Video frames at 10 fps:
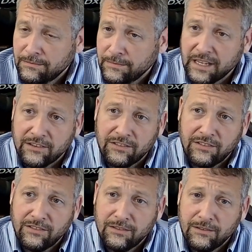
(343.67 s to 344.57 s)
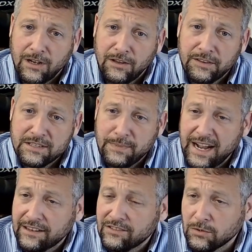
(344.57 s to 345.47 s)
because all these
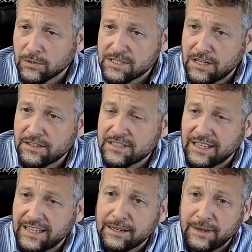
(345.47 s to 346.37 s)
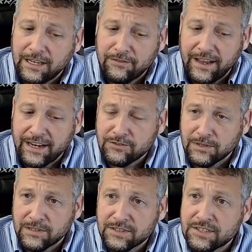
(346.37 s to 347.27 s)
box stores, all these lighting
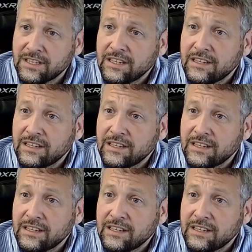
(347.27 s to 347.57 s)
manufacturers